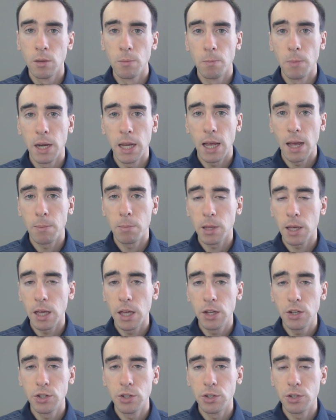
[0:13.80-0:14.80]
Many
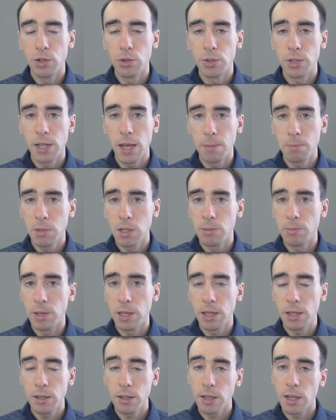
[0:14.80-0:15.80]
applications use
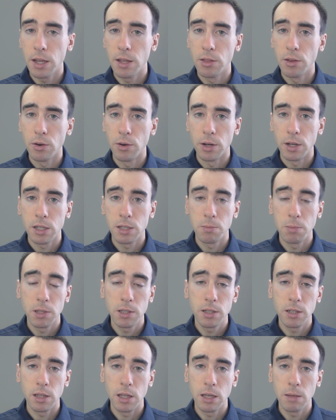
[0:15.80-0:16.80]
tempdb either
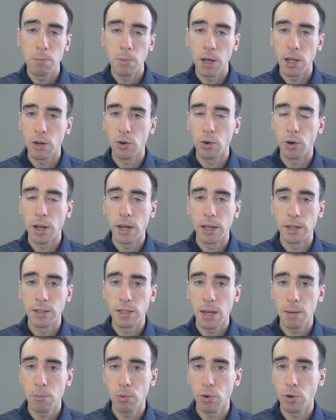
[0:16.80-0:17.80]
explicitly by creating
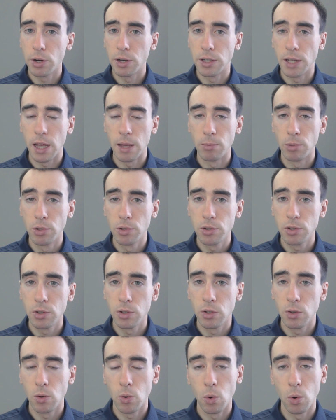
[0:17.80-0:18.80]
temporary tables
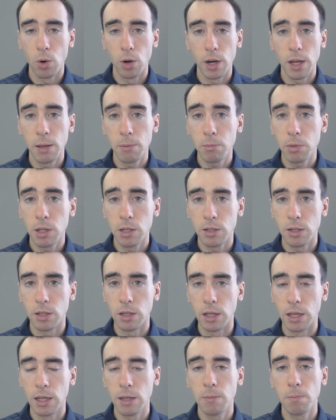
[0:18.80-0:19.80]
or
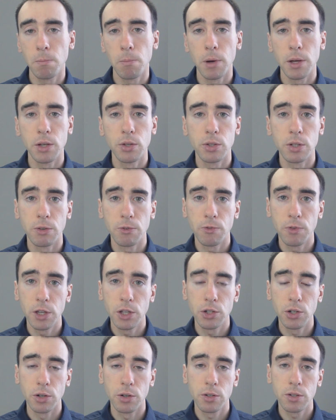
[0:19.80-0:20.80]
implicitly by using
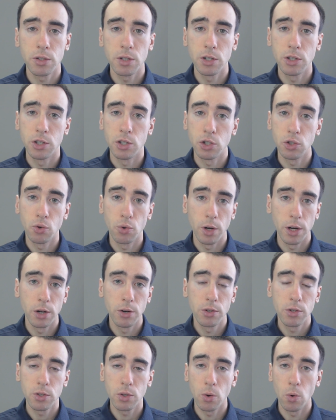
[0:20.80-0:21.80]
features such as
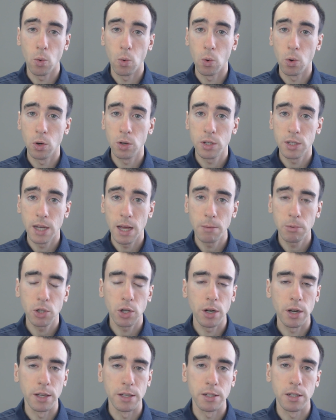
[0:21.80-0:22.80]
triggers or
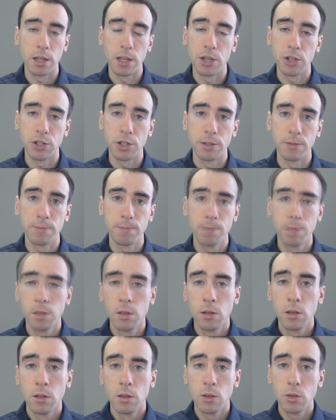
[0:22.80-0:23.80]
snapshot isolation.
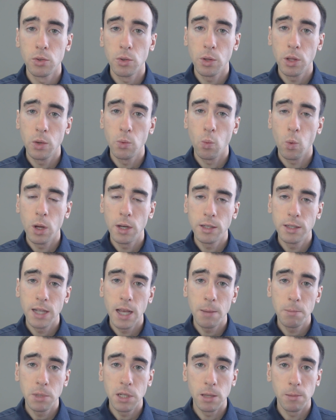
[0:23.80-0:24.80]
There's only one
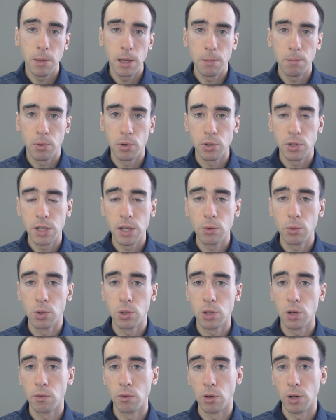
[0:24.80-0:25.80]
tempdb per SQL
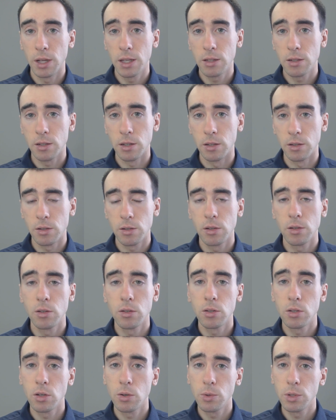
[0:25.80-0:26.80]
Server instance,
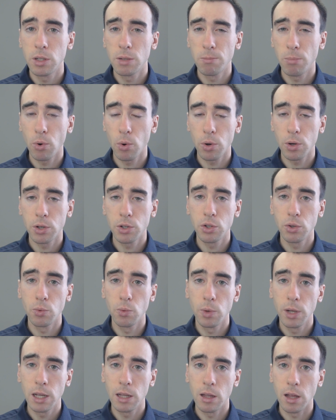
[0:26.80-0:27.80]
so it's important to
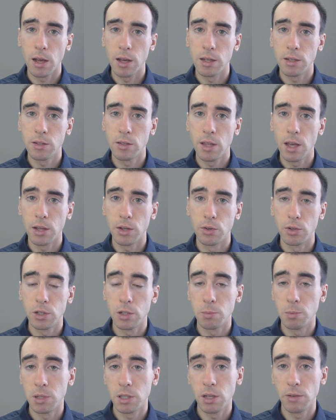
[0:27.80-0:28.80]
realize that your
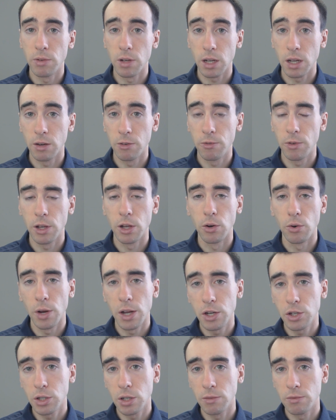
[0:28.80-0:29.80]
specific
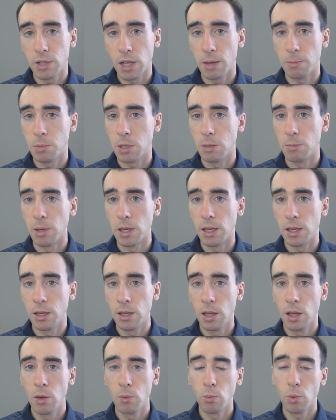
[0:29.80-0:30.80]
configuration of tempdb
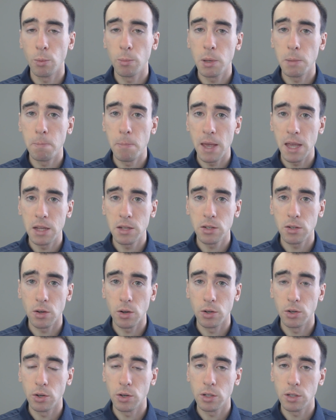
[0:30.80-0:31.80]
will be based
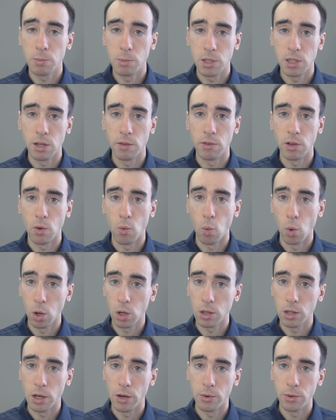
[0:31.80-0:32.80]
on your specific
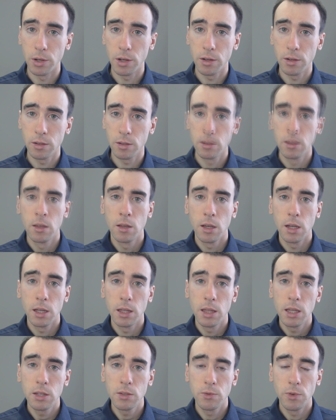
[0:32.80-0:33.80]
workload.
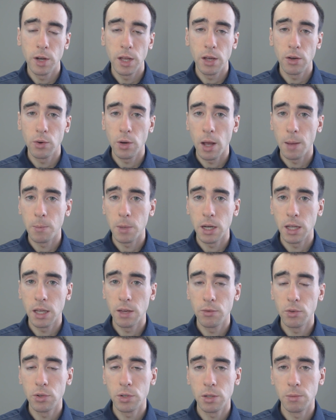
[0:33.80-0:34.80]
In this video, I'm going to
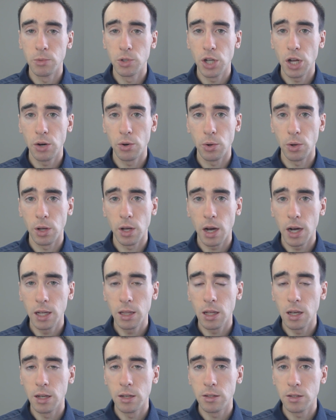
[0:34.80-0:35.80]
give you some general
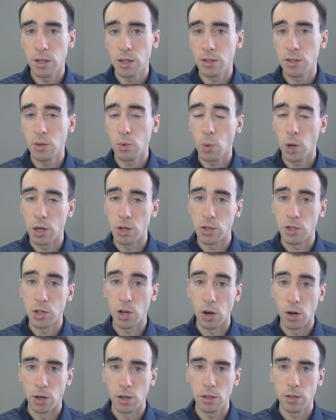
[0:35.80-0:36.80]
guidelines as to where to
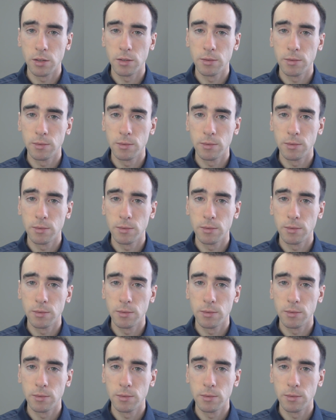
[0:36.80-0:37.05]
start.